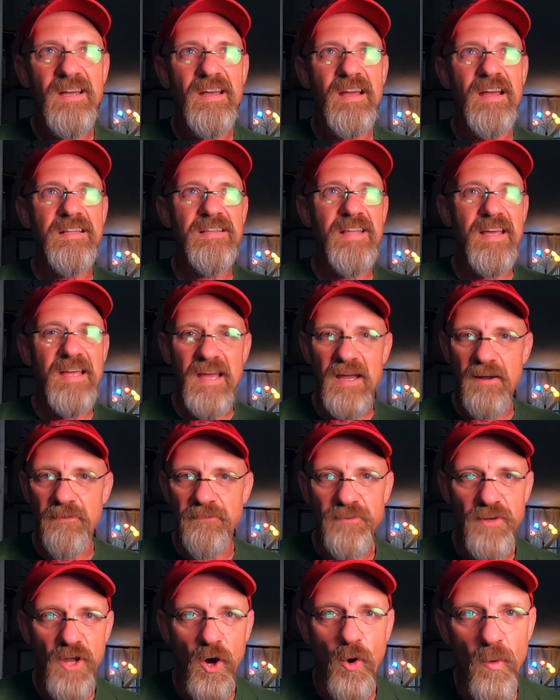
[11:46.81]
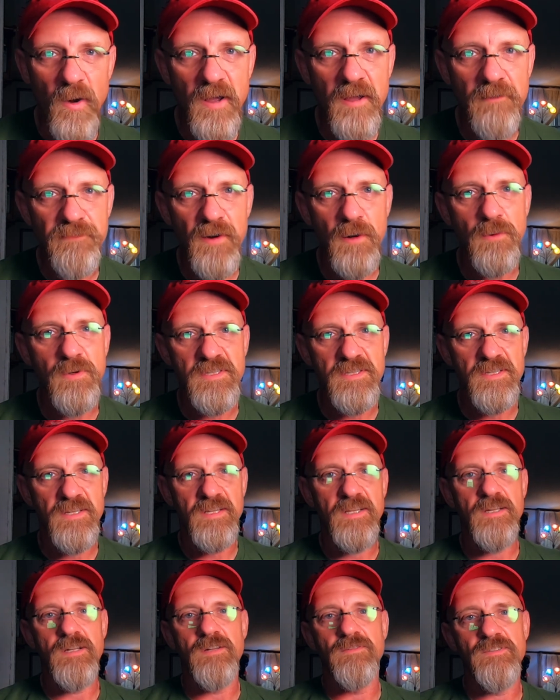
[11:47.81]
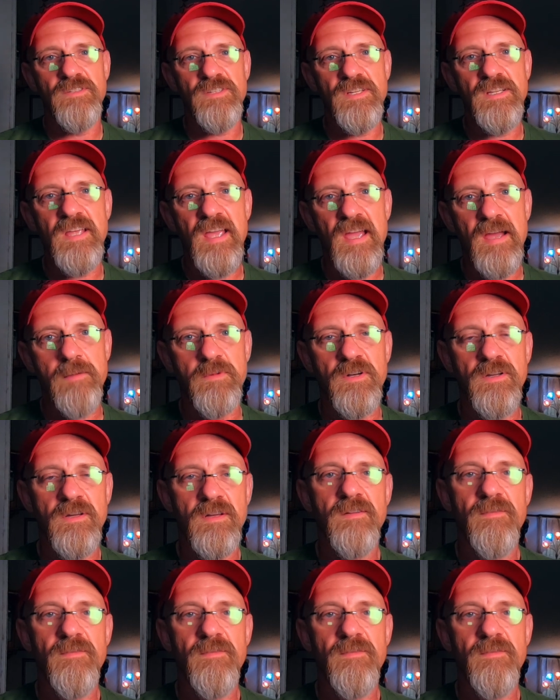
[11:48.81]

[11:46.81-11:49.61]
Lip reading: and they have no way of focusing it on the Z camera.